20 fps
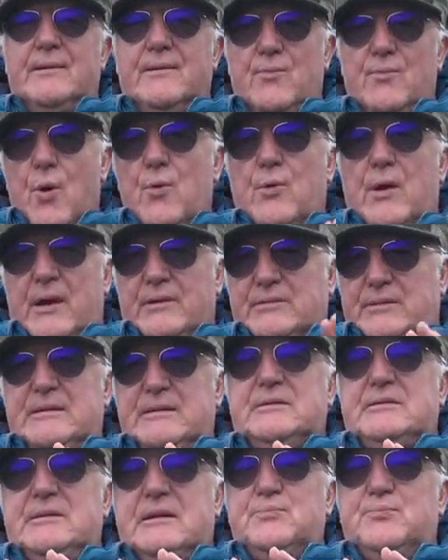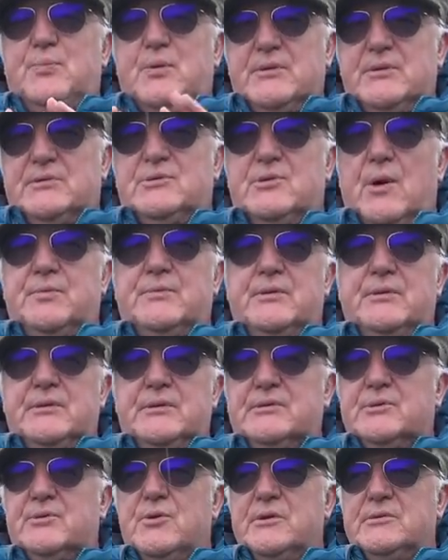Well, guys, let's put a stop to
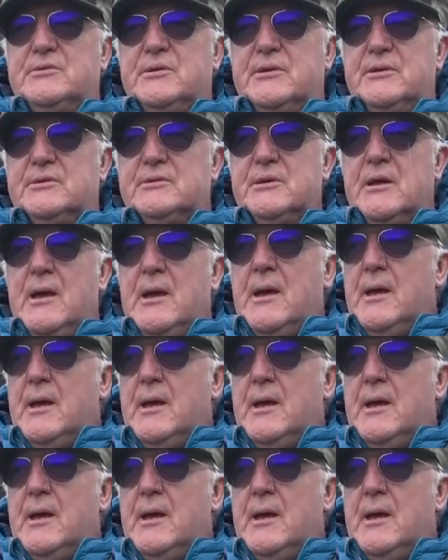this craziness."